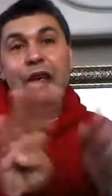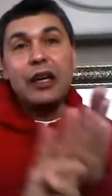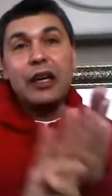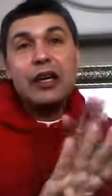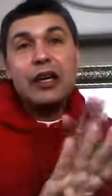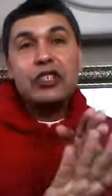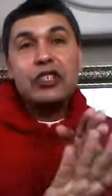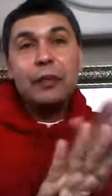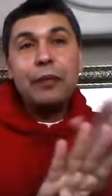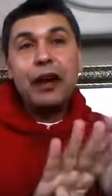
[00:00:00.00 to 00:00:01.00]
Each
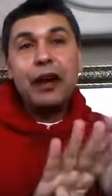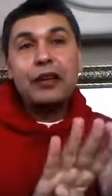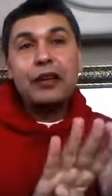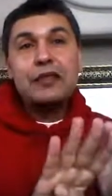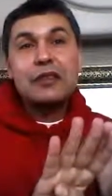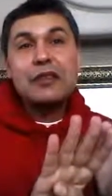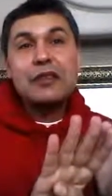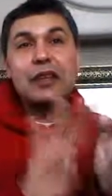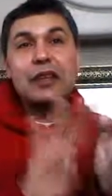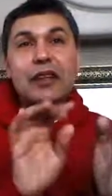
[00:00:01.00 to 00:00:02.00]
part
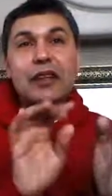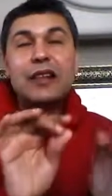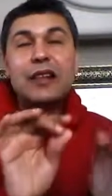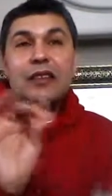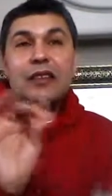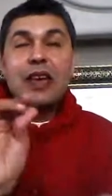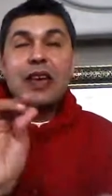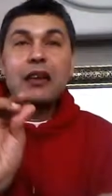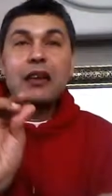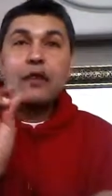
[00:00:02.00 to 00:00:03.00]
is going to
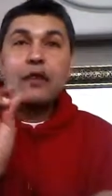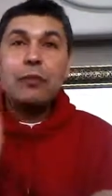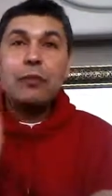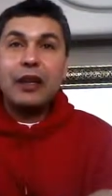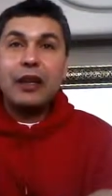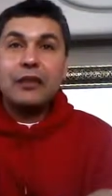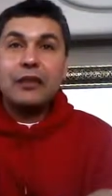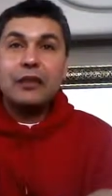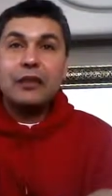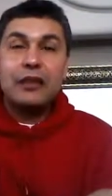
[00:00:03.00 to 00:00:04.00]
take a few
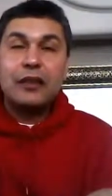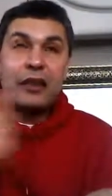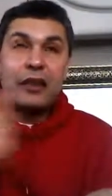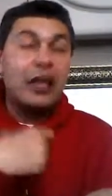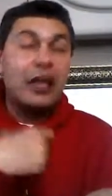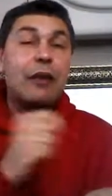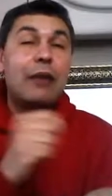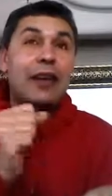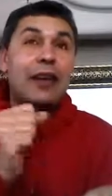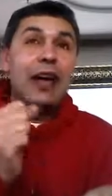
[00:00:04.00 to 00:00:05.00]
minutes. In my
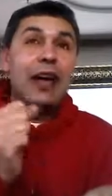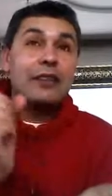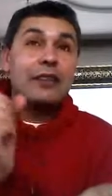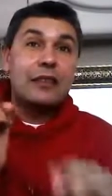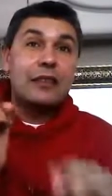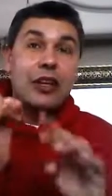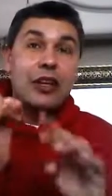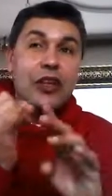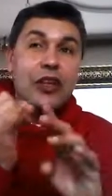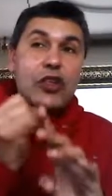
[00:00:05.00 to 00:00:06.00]
class,
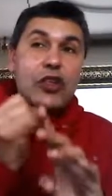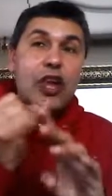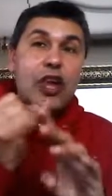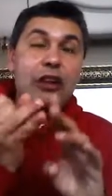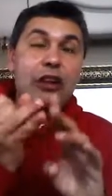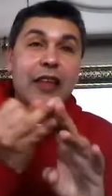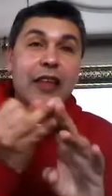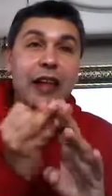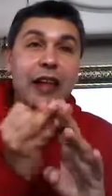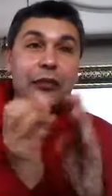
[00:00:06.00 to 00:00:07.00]
share and
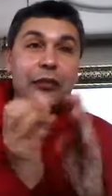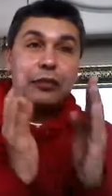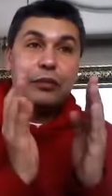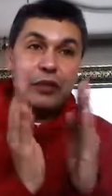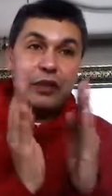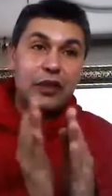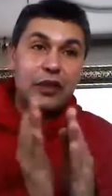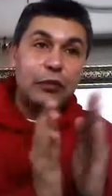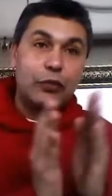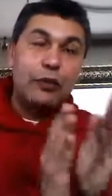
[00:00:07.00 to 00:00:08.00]
help is
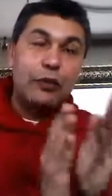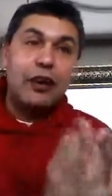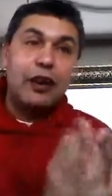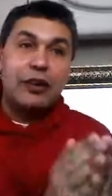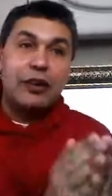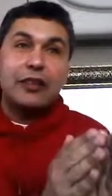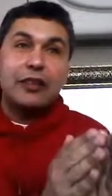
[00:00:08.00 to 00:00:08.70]
one part.